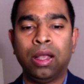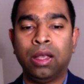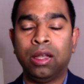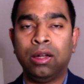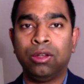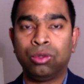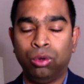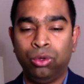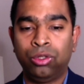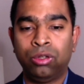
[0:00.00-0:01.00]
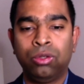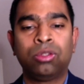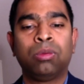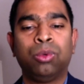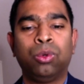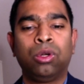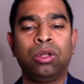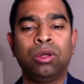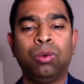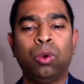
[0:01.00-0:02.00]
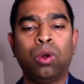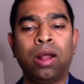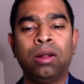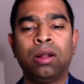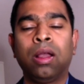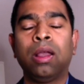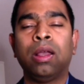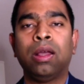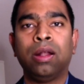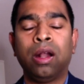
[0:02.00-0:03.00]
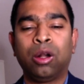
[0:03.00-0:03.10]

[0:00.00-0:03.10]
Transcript: and the solution to support ORAN and